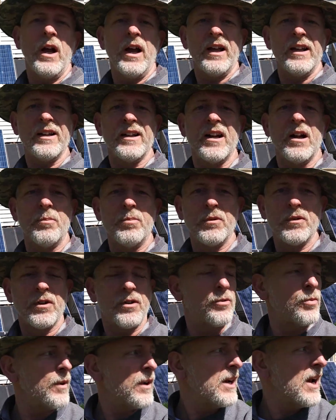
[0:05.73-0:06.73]
I ended up with a
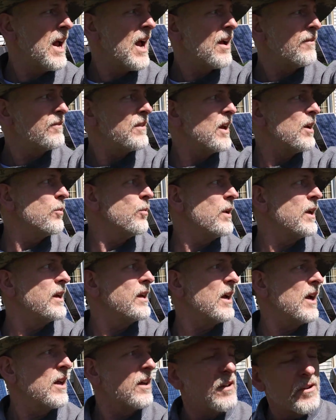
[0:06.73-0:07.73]
three and a half day
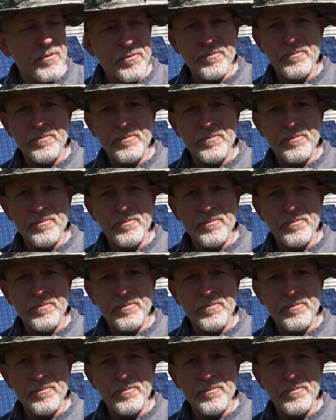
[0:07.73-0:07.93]
weekend